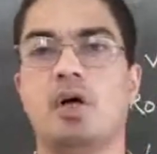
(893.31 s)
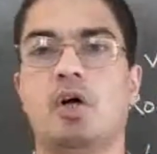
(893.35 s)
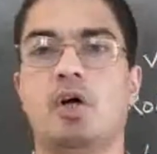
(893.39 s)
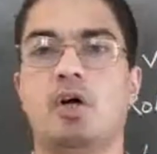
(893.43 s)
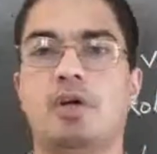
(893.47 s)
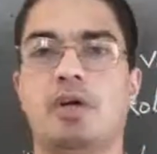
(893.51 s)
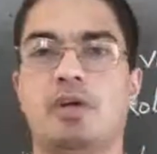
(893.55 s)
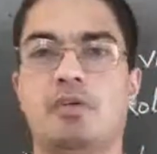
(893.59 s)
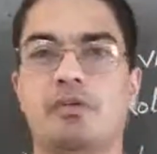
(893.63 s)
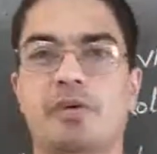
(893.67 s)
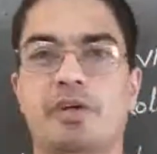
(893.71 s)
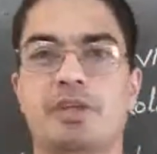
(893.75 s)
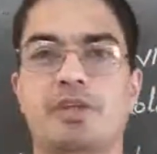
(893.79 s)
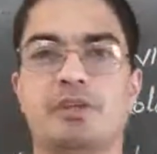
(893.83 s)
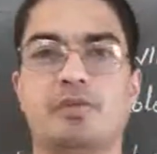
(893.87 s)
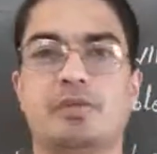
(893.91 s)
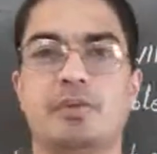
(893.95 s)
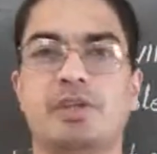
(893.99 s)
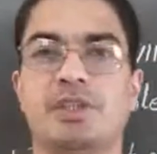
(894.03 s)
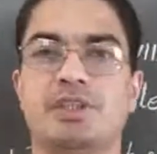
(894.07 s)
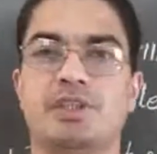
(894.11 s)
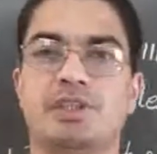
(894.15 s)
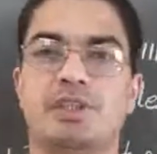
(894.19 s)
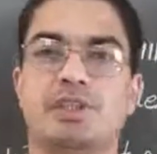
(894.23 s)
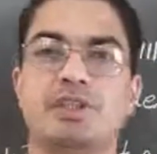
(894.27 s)
or Defense
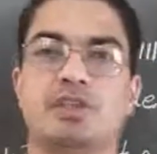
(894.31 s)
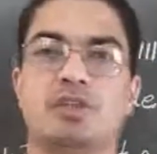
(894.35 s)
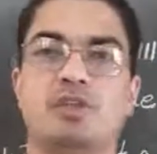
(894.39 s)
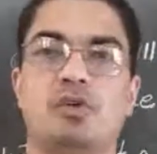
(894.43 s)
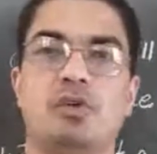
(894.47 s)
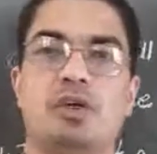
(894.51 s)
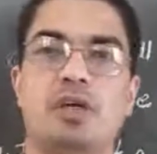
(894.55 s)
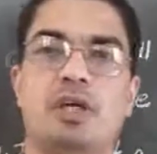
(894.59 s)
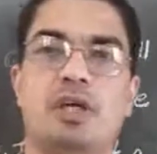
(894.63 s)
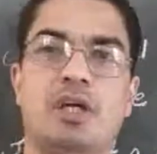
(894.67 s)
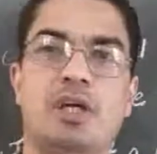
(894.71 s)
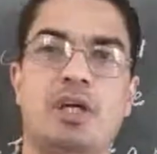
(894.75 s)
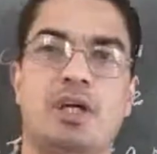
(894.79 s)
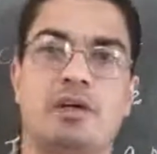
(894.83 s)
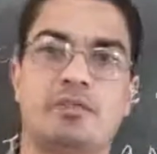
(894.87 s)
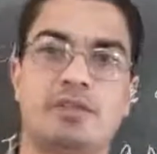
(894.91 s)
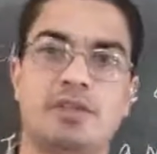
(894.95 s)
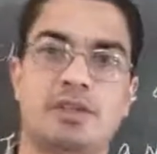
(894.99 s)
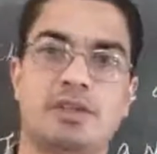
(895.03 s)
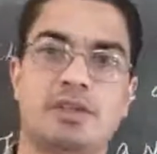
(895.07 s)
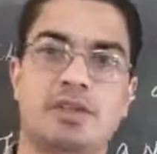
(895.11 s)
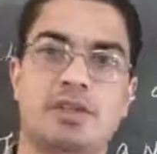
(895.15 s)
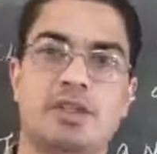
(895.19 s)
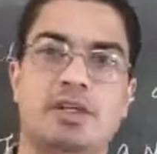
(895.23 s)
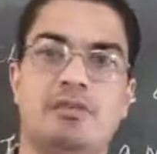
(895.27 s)
Ministry is looking
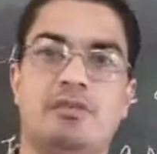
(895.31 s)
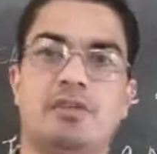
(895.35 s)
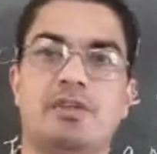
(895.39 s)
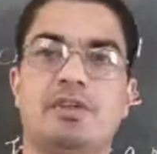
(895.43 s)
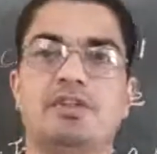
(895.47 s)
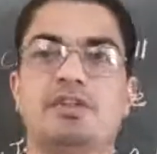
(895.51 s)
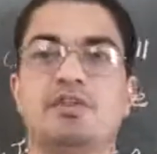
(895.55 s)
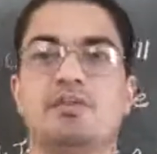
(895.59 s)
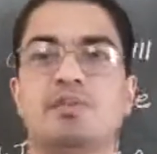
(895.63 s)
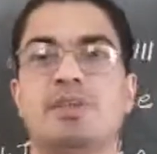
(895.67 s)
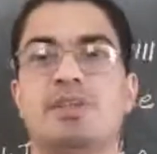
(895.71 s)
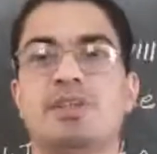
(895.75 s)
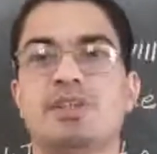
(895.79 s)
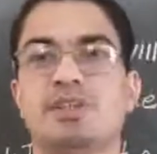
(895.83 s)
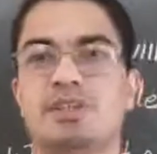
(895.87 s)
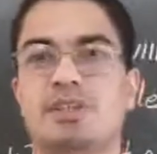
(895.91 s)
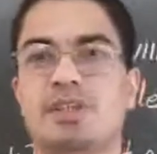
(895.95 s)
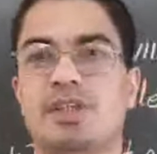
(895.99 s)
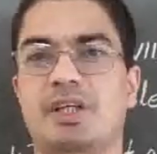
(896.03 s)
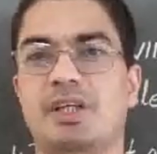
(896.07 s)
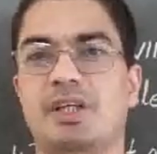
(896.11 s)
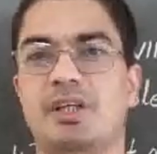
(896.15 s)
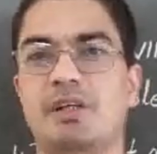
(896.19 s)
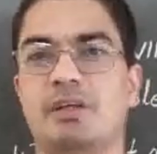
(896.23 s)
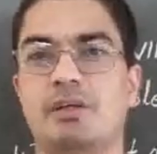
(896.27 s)
after the Defense
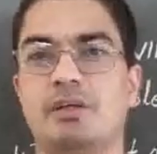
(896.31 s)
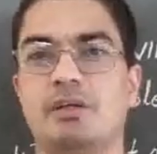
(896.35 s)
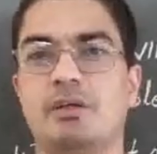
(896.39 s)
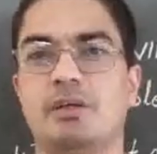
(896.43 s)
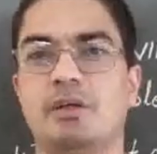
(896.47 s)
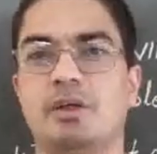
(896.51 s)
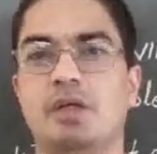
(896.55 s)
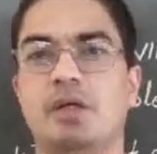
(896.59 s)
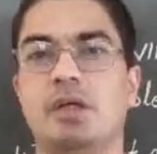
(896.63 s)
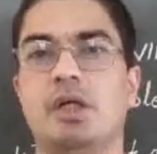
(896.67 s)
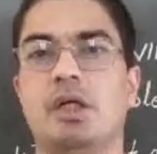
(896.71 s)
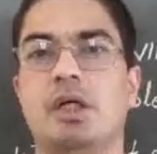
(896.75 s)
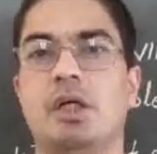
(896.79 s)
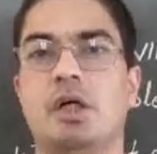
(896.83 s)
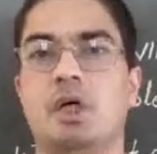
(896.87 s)
Ministry,